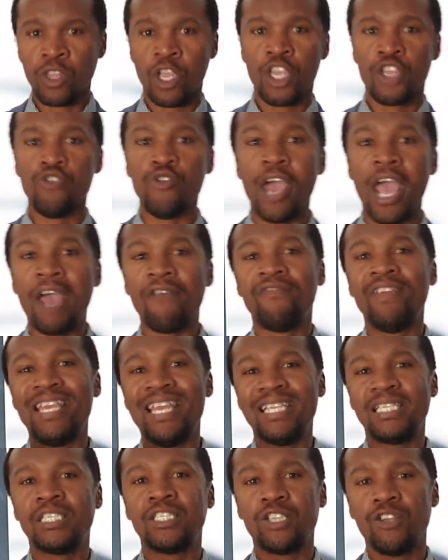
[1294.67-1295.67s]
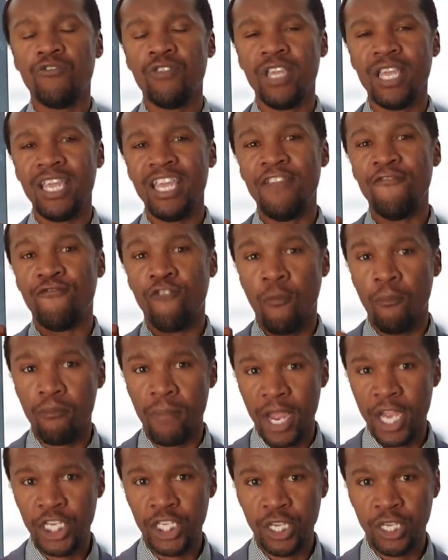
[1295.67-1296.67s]
you have the necessary
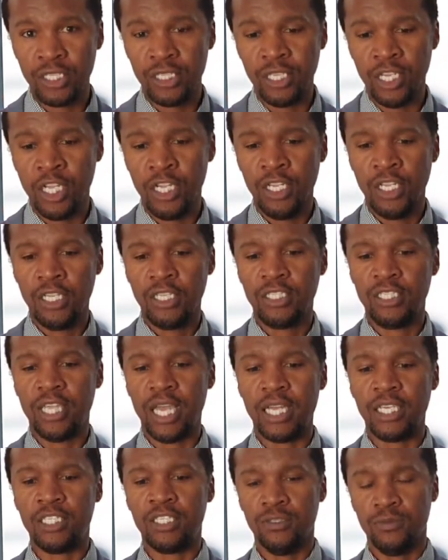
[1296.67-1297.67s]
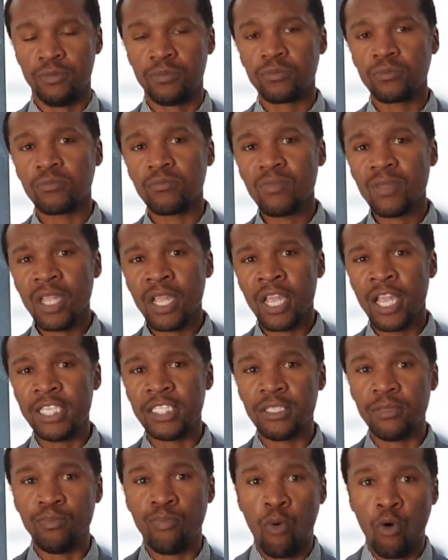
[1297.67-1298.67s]
information that
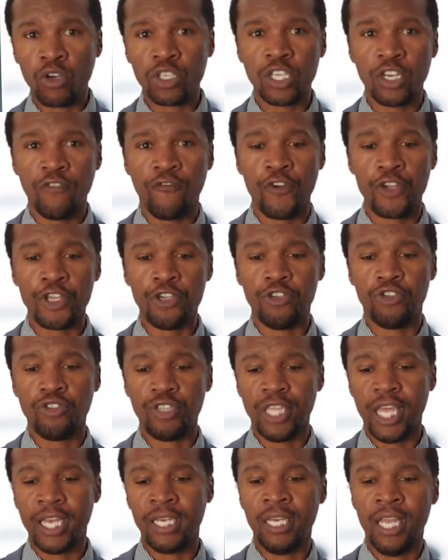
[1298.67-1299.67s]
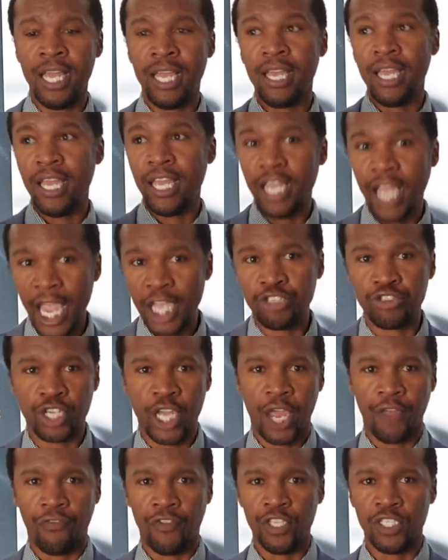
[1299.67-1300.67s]
is important for you to then
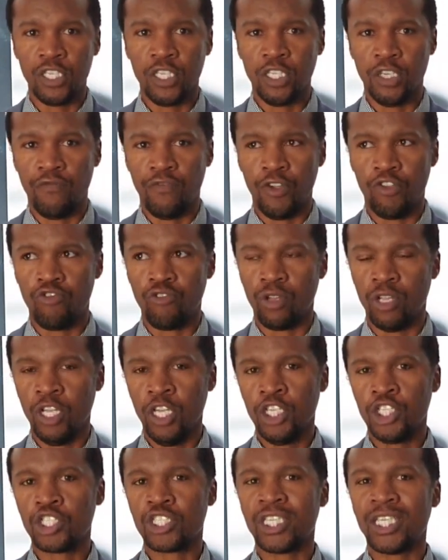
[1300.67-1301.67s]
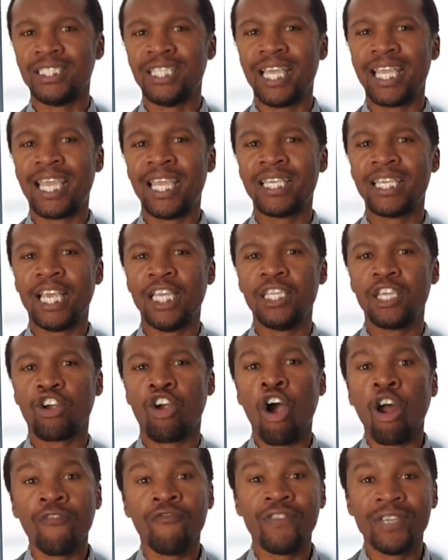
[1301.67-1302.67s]
educate this individual so that they can get the
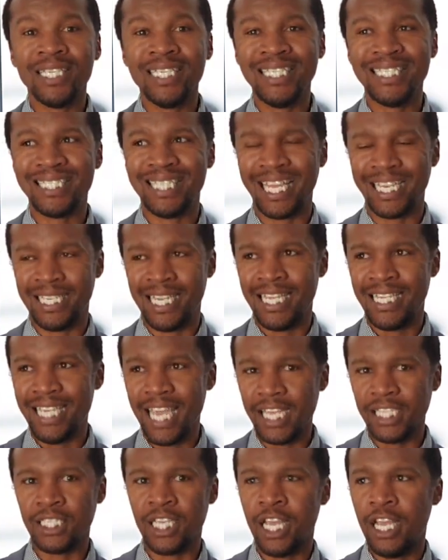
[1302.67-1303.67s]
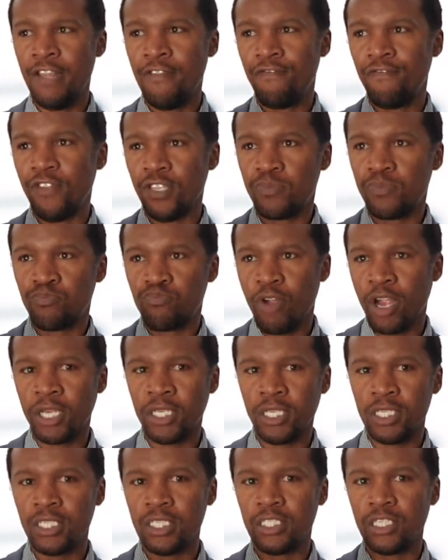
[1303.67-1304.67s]
confidence that, yes, this
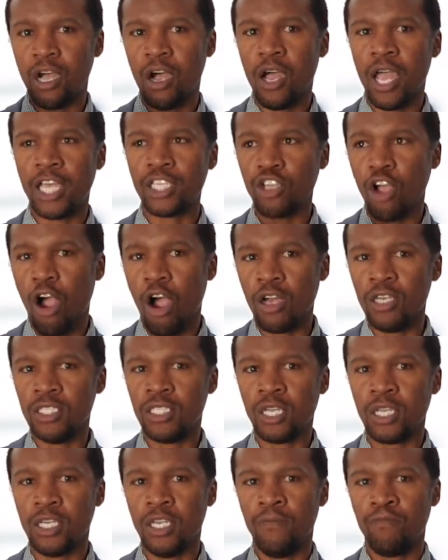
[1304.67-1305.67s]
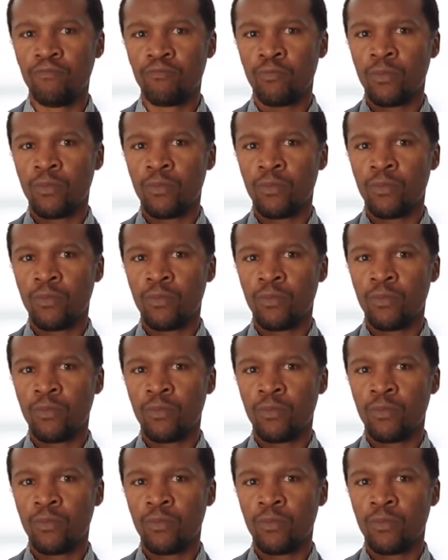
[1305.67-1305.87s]
practice has answered